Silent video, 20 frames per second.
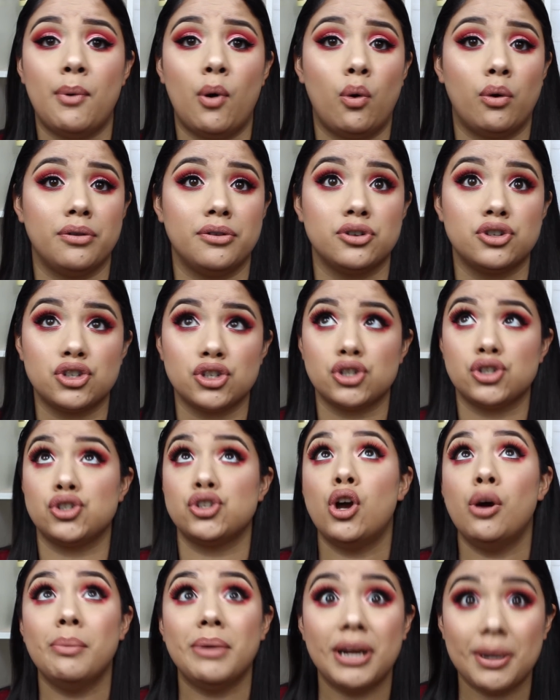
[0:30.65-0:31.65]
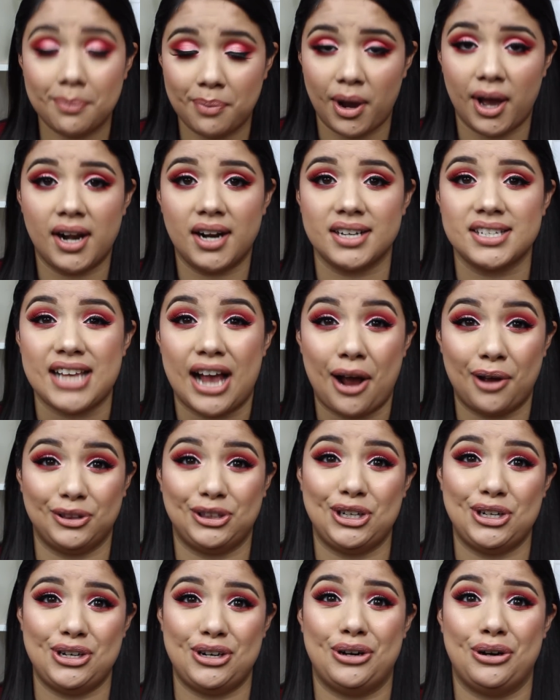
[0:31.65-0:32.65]
or there's just so many products
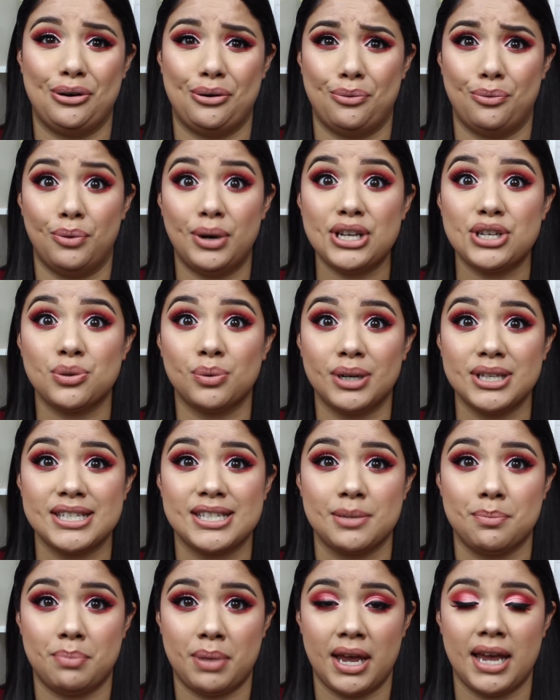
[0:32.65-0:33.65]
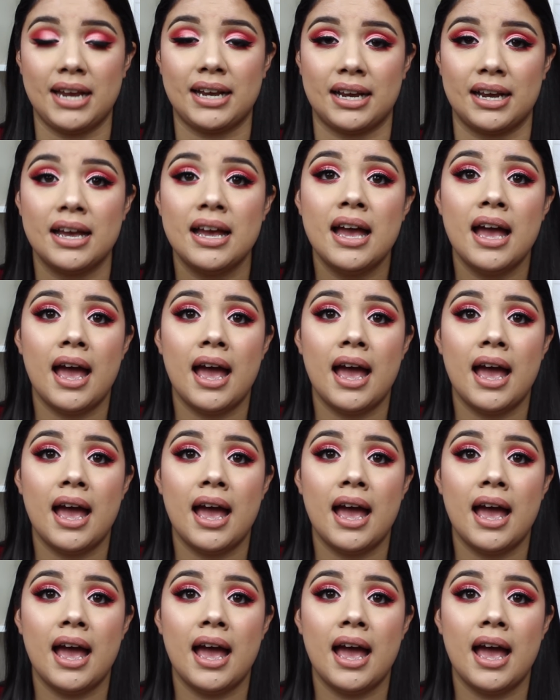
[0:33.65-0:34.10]
out there you don't know which ones to pick